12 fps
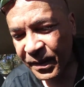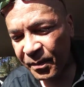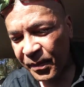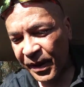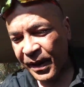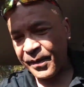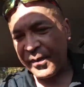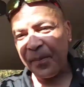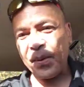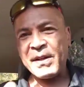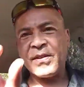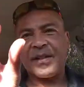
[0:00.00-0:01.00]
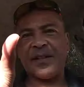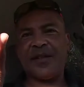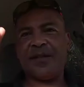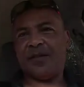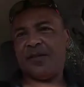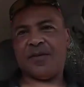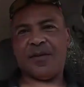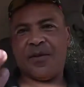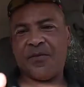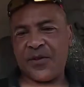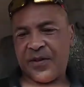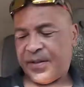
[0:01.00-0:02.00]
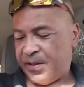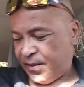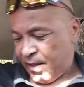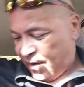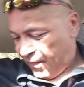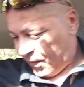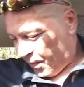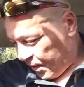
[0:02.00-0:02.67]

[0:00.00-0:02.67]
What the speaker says: But basically, that was all that's left.